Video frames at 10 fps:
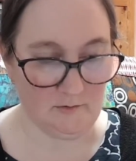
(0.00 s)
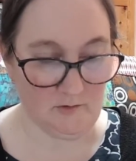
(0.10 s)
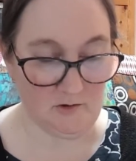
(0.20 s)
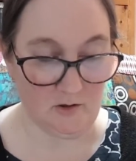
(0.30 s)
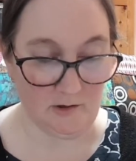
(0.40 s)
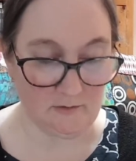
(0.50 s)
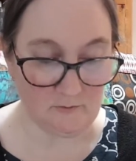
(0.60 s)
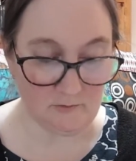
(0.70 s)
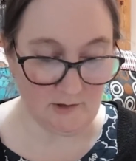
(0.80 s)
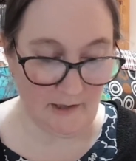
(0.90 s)

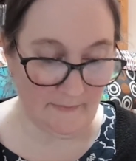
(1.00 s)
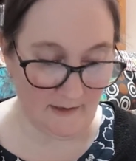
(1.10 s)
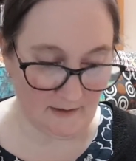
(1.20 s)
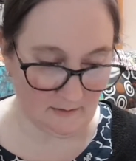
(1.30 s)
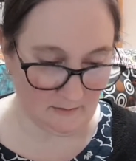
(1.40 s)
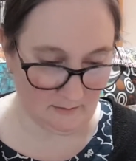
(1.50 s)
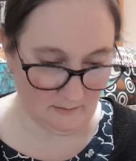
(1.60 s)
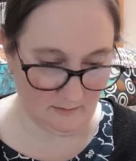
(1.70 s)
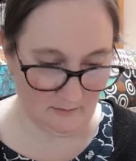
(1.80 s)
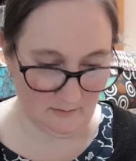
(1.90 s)
child and then,
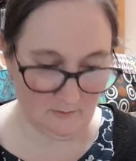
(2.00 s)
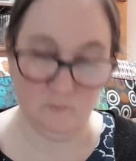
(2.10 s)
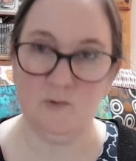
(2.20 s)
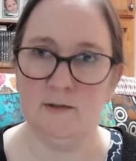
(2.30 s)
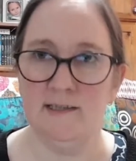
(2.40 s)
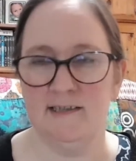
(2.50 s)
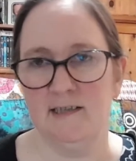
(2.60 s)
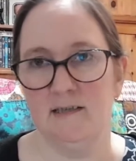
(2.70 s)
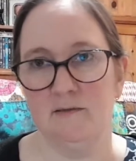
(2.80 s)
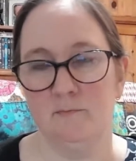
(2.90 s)
well, it
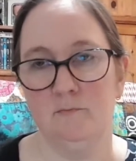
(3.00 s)
says